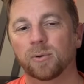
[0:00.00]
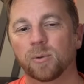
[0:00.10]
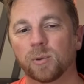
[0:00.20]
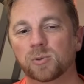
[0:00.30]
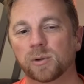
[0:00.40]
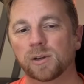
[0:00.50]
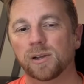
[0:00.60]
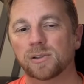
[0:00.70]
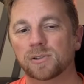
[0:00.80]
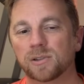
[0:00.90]
which one it
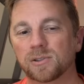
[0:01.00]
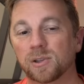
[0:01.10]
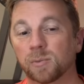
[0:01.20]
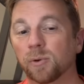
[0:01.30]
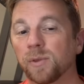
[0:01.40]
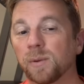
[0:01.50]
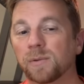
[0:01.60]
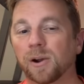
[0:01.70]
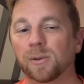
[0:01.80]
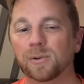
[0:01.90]
is because they're both named
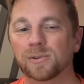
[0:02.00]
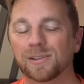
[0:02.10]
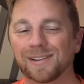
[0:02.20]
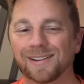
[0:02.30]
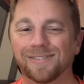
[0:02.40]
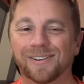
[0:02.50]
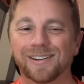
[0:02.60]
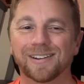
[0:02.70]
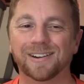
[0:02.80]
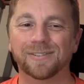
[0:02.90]
Carlos, funny
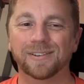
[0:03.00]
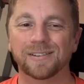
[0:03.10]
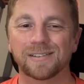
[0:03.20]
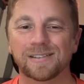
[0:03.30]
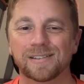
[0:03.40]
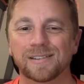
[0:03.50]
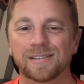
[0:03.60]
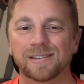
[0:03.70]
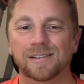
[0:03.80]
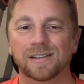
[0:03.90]
enough.
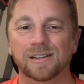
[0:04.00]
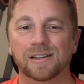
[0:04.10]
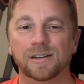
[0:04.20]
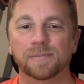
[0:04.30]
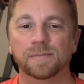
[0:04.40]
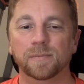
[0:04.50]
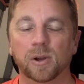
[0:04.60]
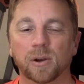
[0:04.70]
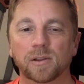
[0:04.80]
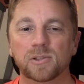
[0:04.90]

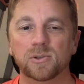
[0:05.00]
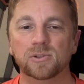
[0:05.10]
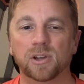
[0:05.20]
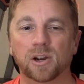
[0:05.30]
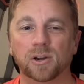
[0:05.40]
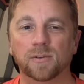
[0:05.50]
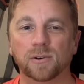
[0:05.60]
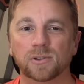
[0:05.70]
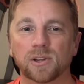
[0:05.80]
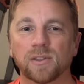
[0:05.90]
Alright, let's do soccer
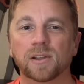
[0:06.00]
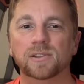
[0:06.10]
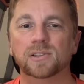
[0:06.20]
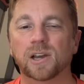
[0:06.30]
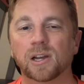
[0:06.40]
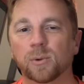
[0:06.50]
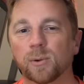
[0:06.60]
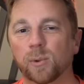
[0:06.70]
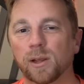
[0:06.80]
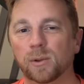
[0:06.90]
first. I think that's kind of
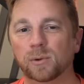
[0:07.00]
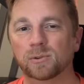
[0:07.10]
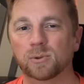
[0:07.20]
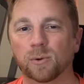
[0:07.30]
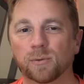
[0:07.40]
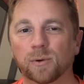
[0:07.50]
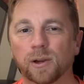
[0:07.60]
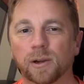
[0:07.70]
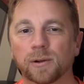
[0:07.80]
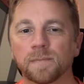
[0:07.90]
what Wailord was going for
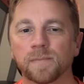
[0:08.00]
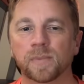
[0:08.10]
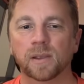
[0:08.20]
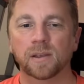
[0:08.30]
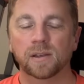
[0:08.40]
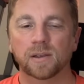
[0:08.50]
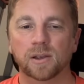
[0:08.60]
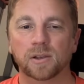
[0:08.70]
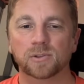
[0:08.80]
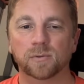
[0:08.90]
here.
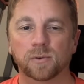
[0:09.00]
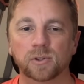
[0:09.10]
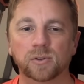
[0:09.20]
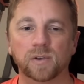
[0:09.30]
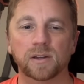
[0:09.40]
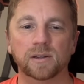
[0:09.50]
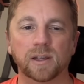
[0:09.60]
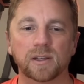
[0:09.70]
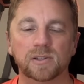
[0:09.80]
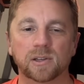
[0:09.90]
So Virgil van
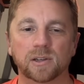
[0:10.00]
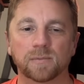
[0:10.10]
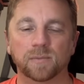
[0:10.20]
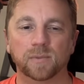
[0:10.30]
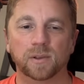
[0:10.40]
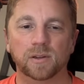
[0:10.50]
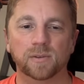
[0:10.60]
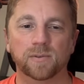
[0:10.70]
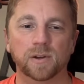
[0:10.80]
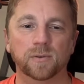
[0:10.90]
Dijk is a
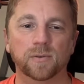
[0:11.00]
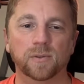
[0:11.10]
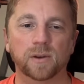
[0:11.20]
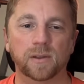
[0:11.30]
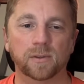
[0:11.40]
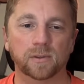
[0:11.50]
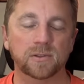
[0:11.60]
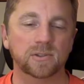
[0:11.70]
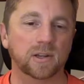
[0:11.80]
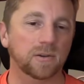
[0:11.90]
defender for the
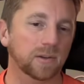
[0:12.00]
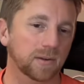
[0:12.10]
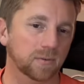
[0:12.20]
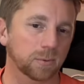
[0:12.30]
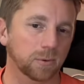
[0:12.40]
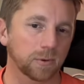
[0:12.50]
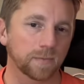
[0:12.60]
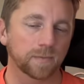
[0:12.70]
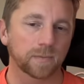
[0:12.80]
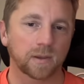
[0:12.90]
Netherlands and Liverpool.
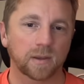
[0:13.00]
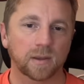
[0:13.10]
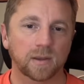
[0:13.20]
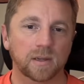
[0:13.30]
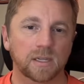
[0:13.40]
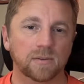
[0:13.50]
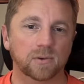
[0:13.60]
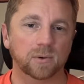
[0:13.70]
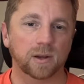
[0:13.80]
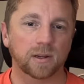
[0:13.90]
David
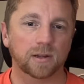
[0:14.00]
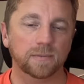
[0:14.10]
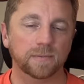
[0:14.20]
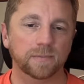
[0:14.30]
Raya